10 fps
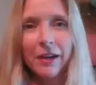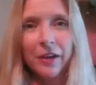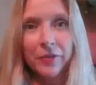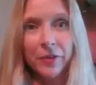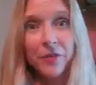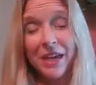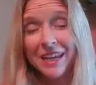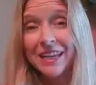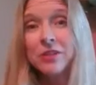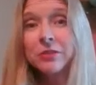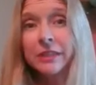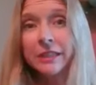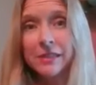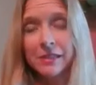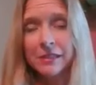of that
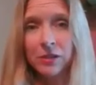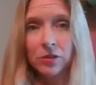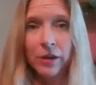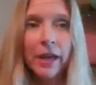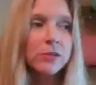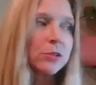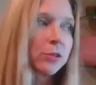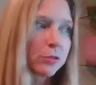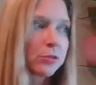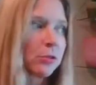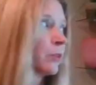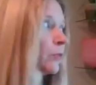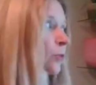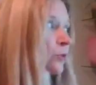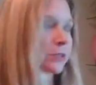illness is in your house, you can use tuning
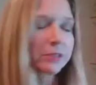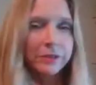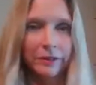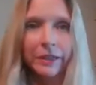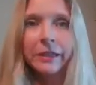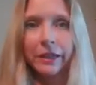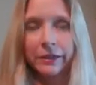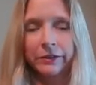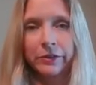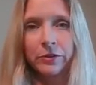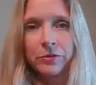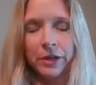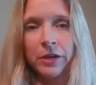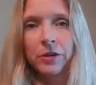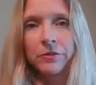forks to clean and clear the
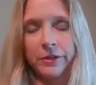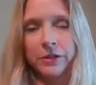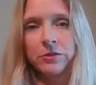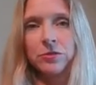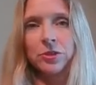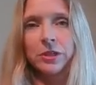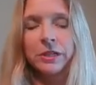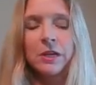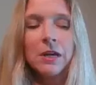air and the energy.